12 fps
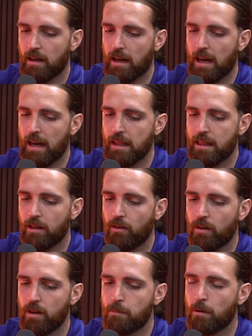I
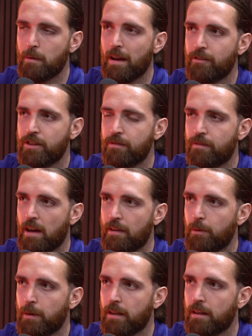thought you're probably averaging 5
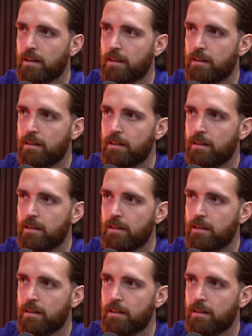a week.